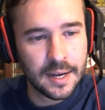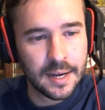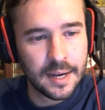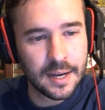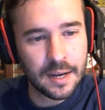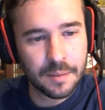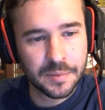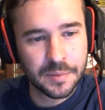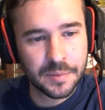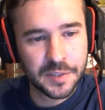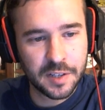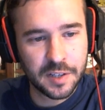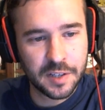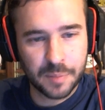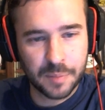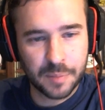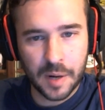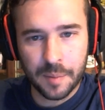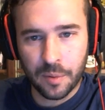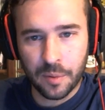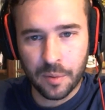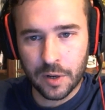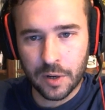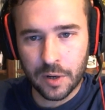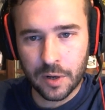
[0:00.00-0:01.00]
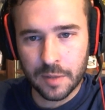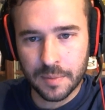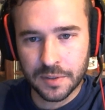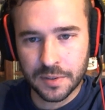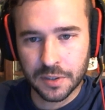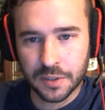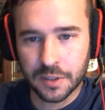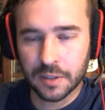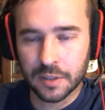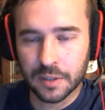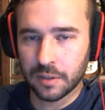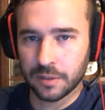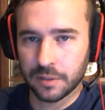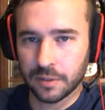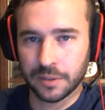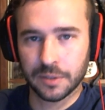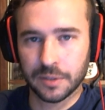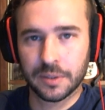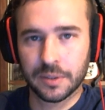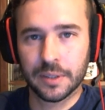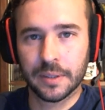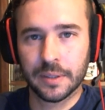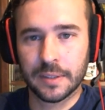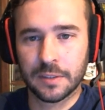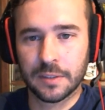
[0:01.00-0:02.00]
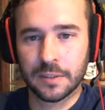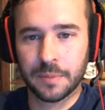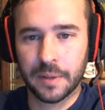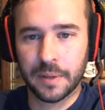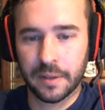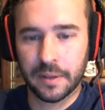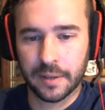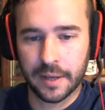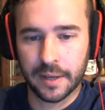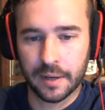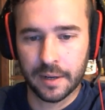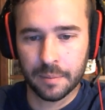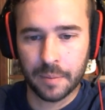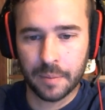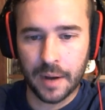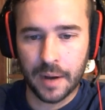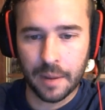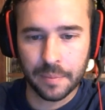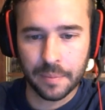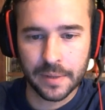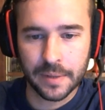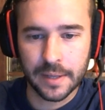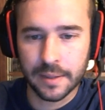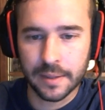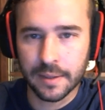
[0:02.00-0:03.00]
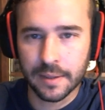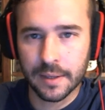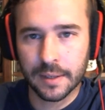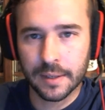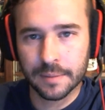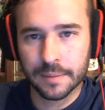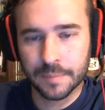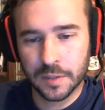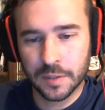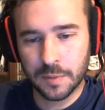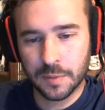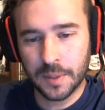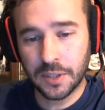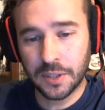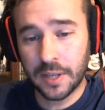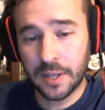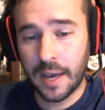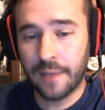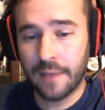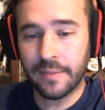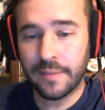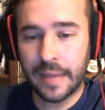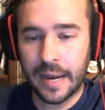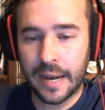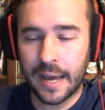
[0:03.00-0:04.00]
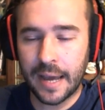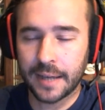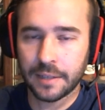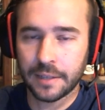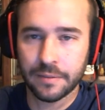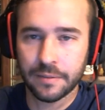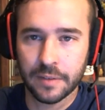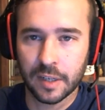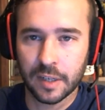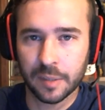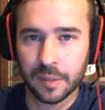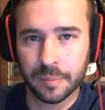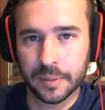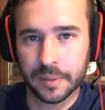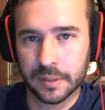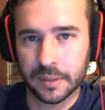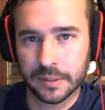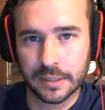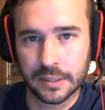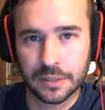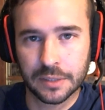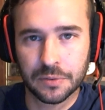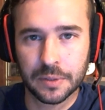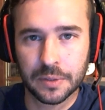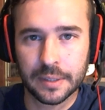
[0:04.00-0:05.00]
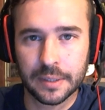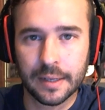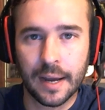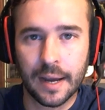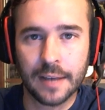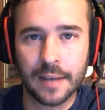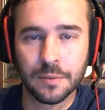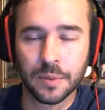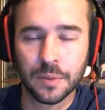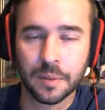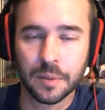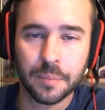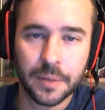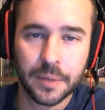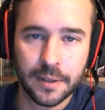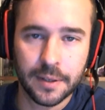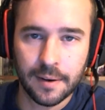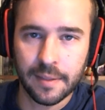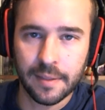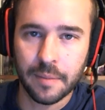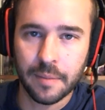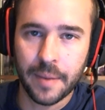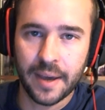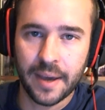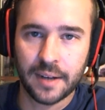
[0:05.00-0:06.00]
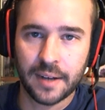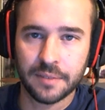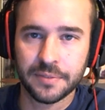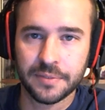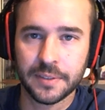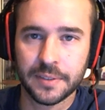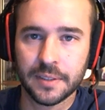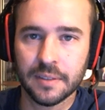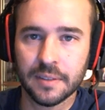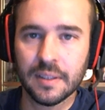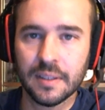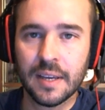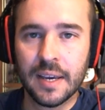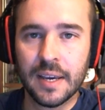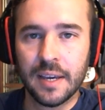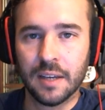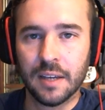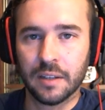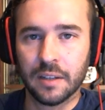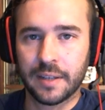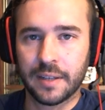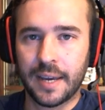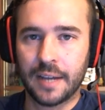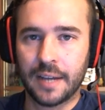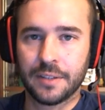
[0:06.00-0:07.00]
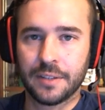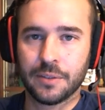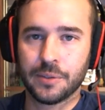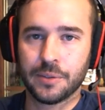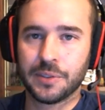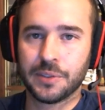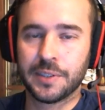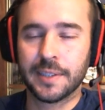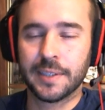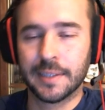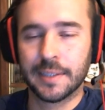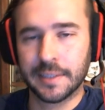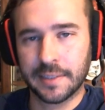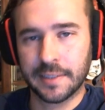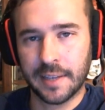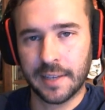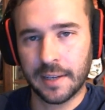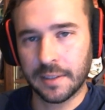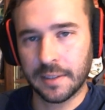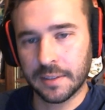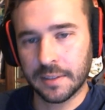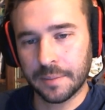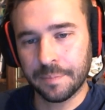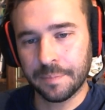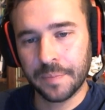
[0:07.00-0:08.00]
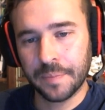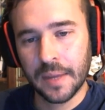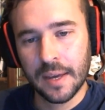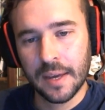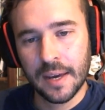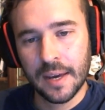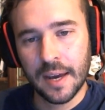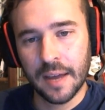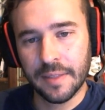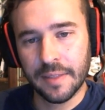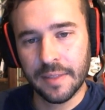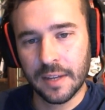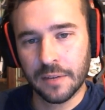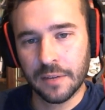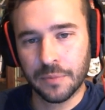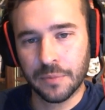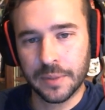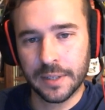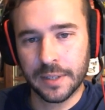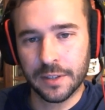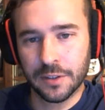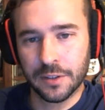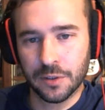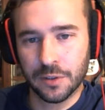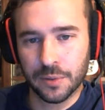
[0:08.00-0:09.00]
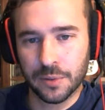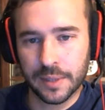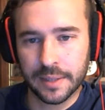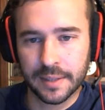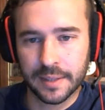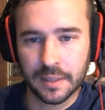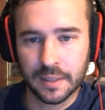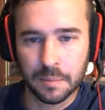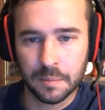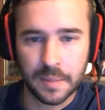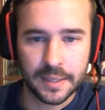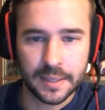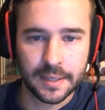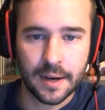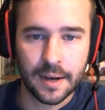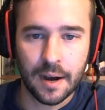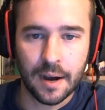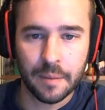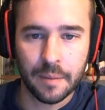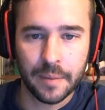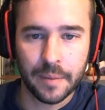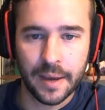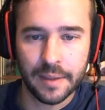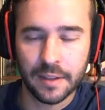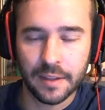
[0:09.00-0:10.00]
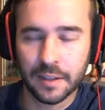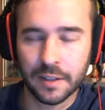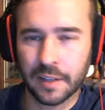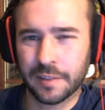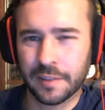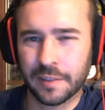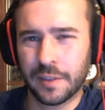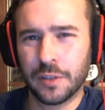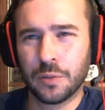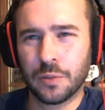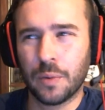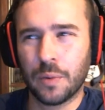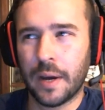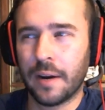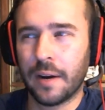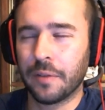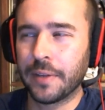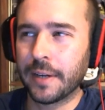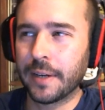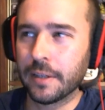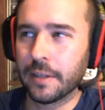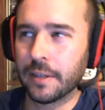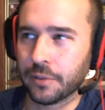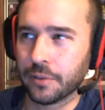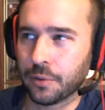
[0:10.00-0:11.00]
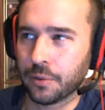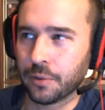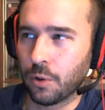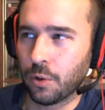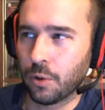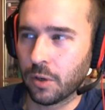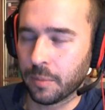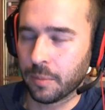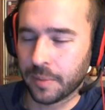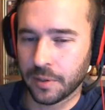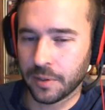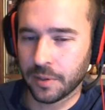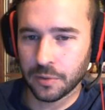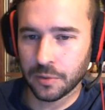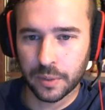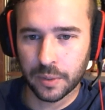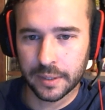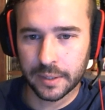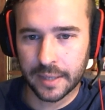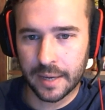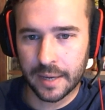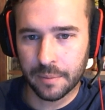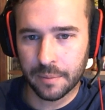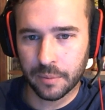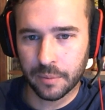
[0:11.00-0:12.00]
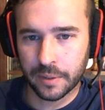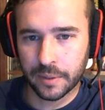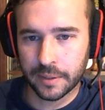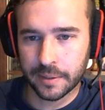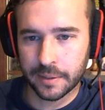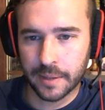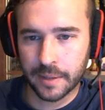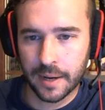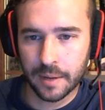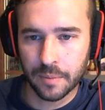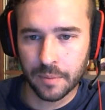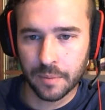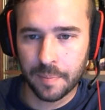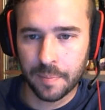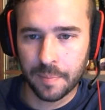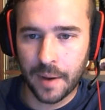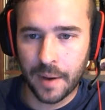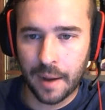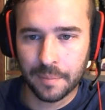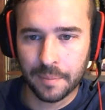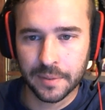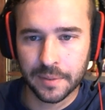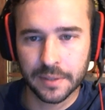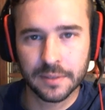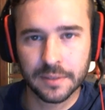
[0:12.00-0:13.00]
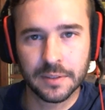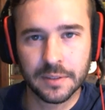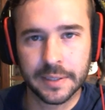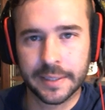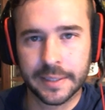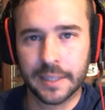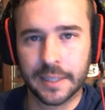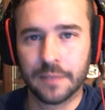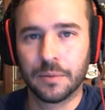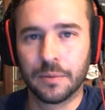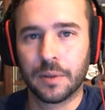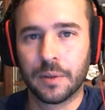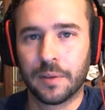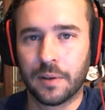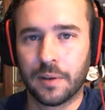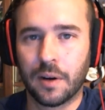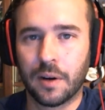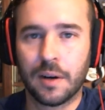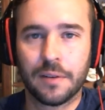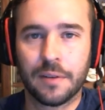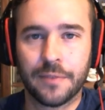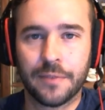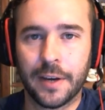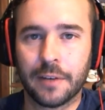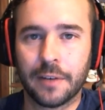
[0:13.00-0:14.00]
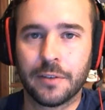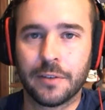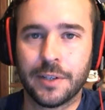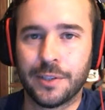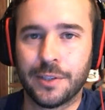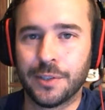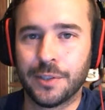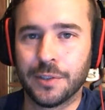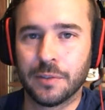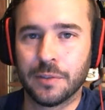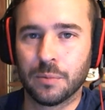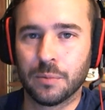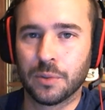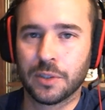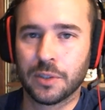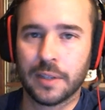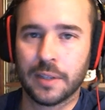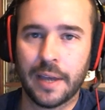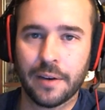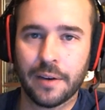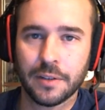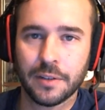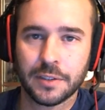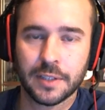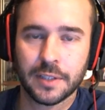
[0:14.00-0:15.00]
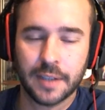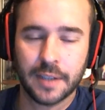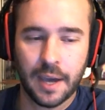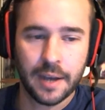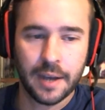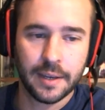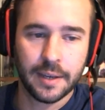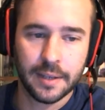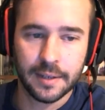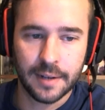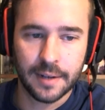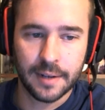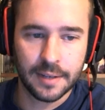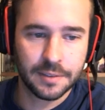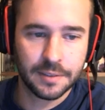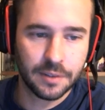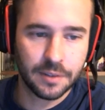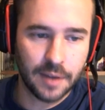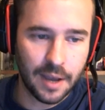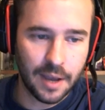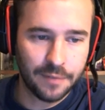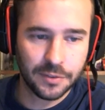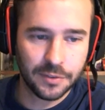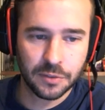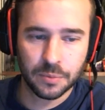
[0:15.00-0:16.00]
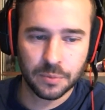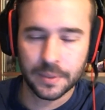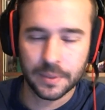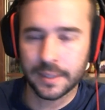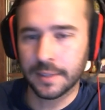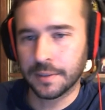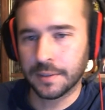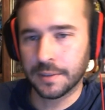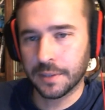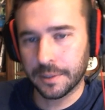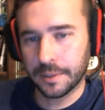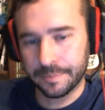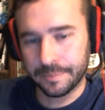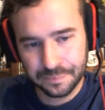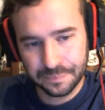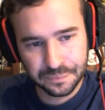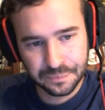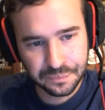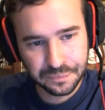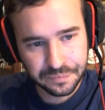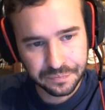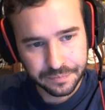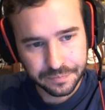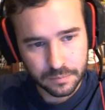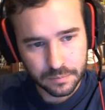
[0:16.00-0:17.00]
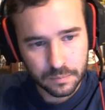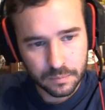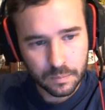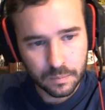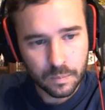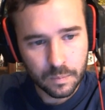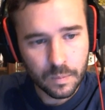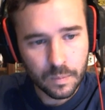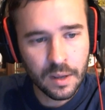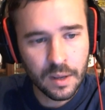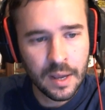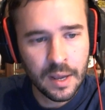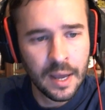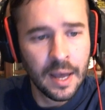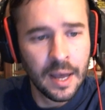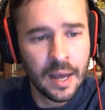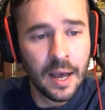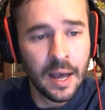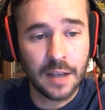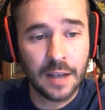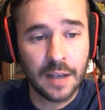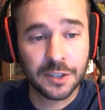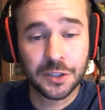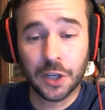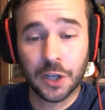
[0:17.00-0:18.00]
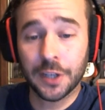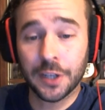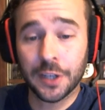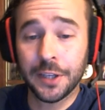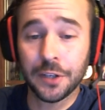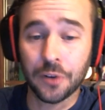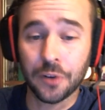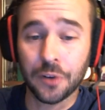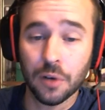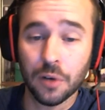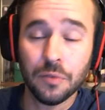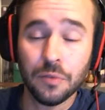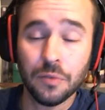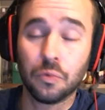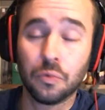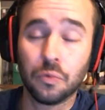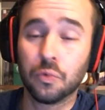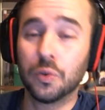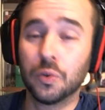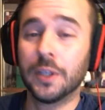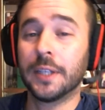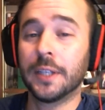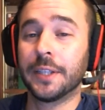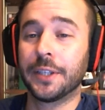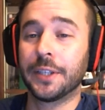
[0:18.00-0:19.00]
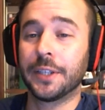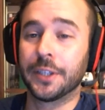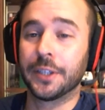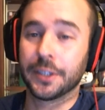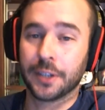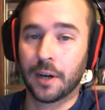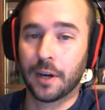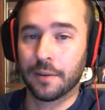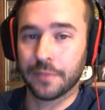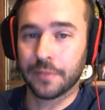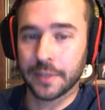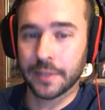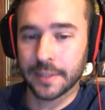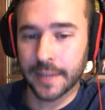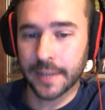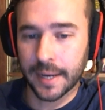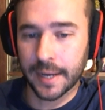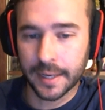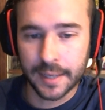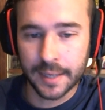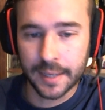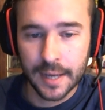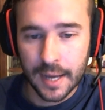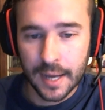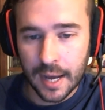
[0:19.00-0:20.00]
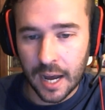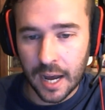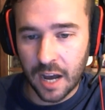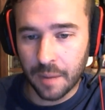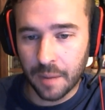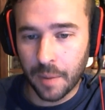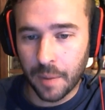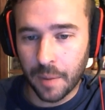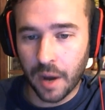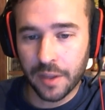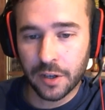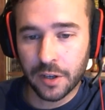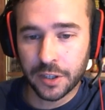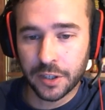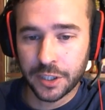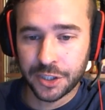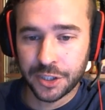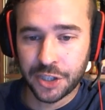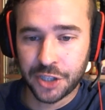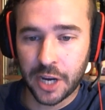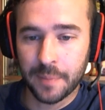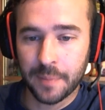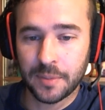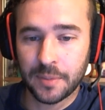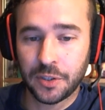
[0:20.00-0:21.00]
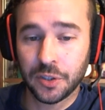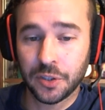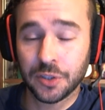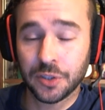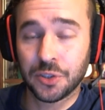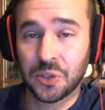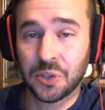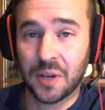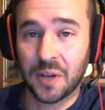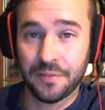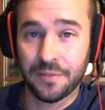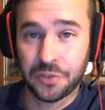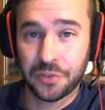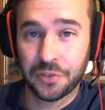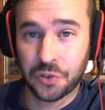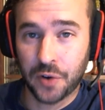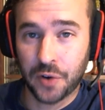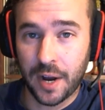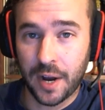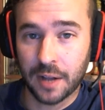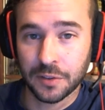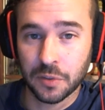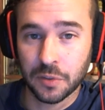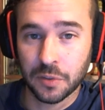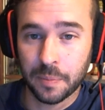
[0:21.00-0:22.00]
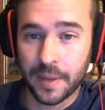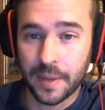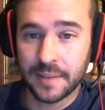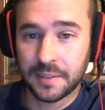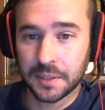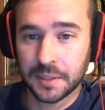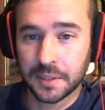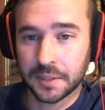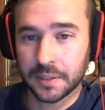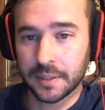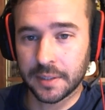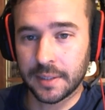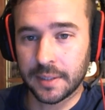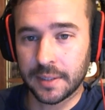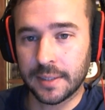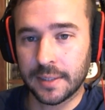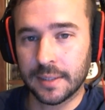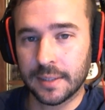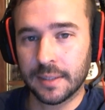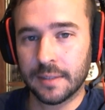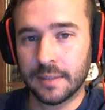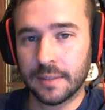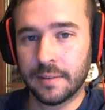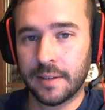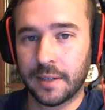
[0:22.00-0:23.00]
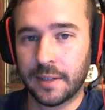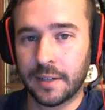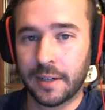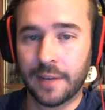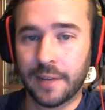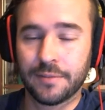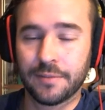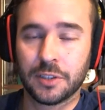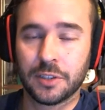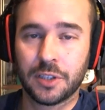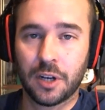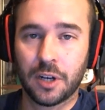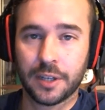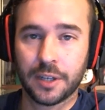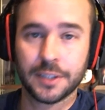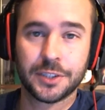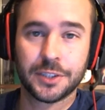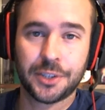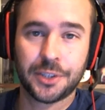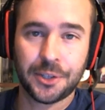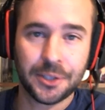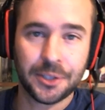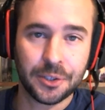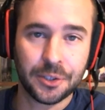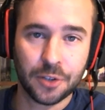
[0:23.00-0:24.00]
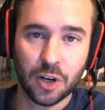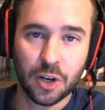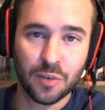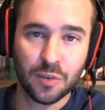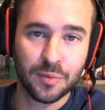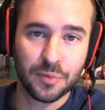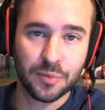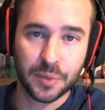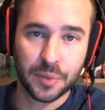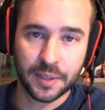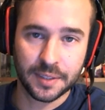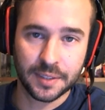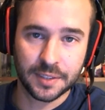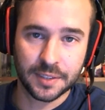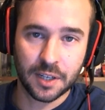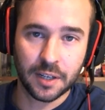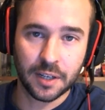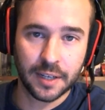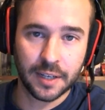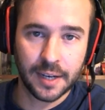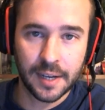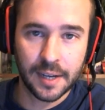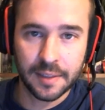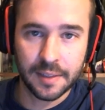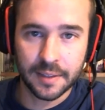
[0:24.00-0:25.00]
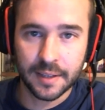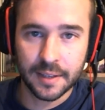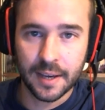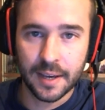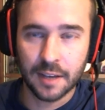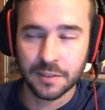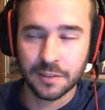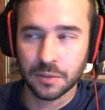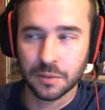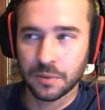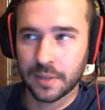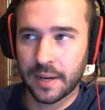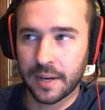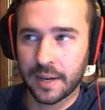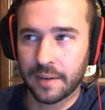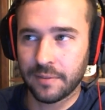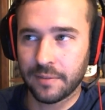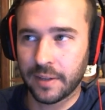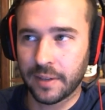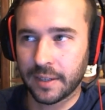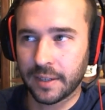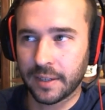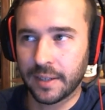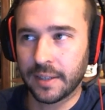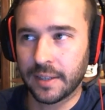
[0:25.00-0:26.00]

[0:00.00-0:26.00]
Sylvan Primordium, it's a good little utility spell to kind of pop anything, especially having that activated ability. It's really nice. We can put it on the battlefield, it'll count towards Sarah's Sanctum, and then if we need to do anything mid-combat, I don't think I was recording, but there's one game where we popped it and took care of one of their artifact creatures, which allowed us to kind of get a nice little alpha swing in. So Sterling Grove, really good card for the deck. Other enchantments you control have Shroud, so basically they're going to have to target Sterling Grove before they can target anything else, so it's kind of like a